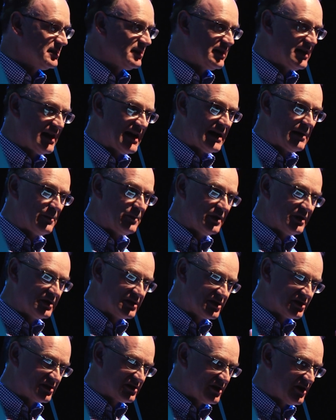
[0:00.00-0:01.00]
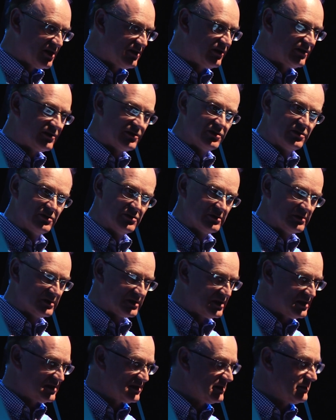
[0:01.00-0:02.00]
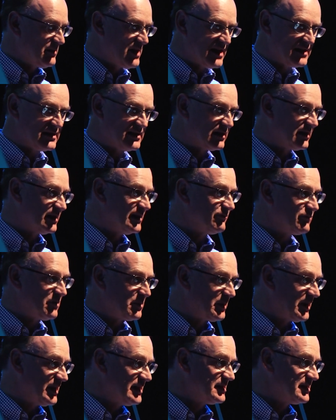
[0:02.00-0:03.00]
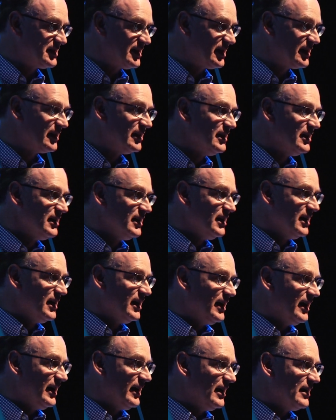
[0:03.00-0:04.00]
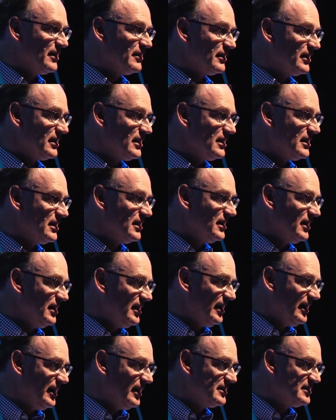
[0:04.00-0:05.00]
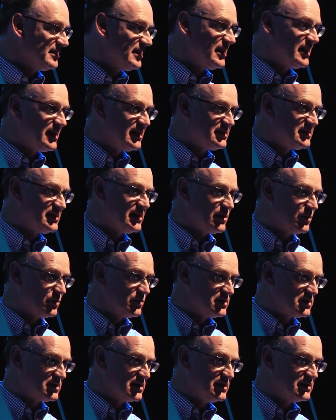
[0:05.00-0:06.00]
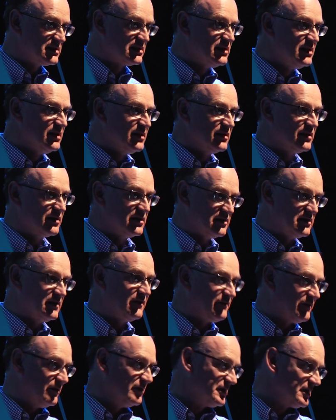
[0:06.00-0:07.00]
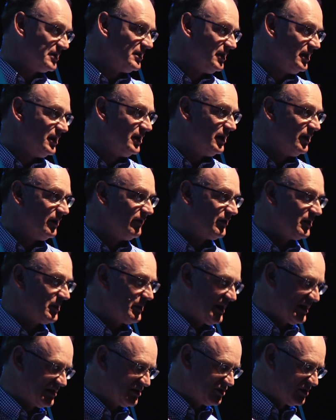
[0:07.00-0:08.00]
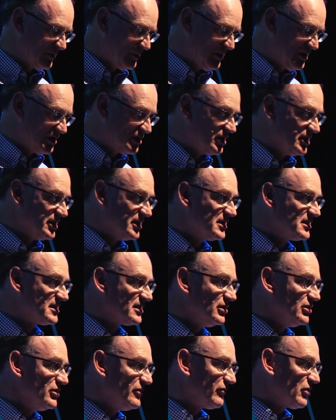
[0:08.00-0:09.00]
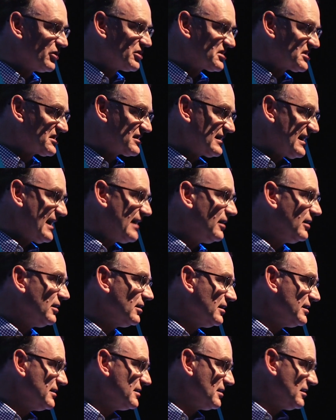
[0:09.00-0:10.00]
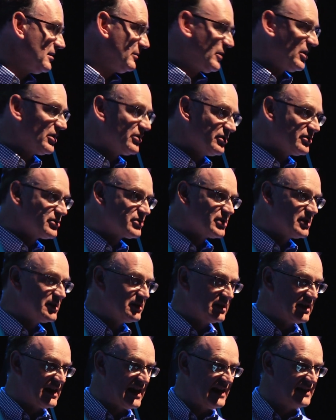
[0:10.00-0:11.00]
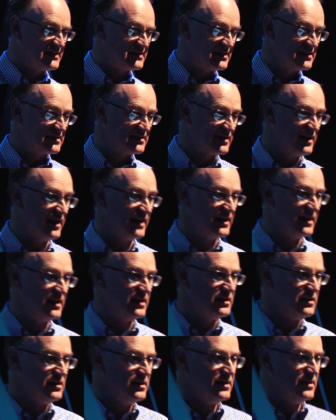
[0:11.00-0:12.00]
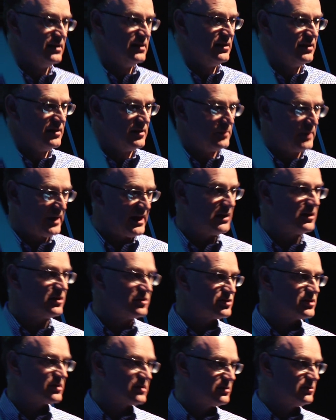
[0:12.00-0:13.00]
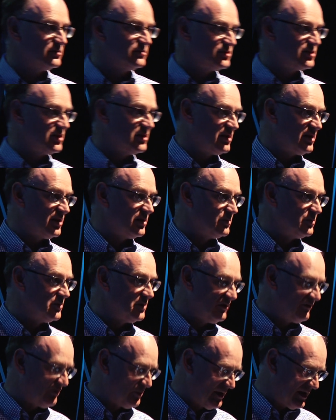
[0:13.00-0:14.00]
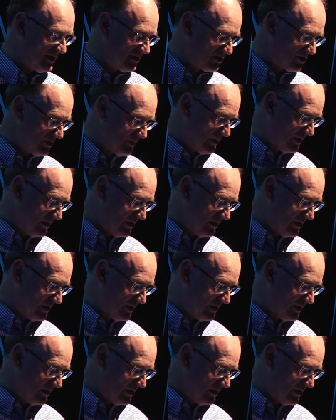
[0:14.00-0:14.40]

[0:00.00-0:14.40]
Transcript: the lab, just go through systematically replacing the DNA sequences that are different for the passenger pigeon until you've got a cell in the laboratory that has inside it the biological genome of a passenger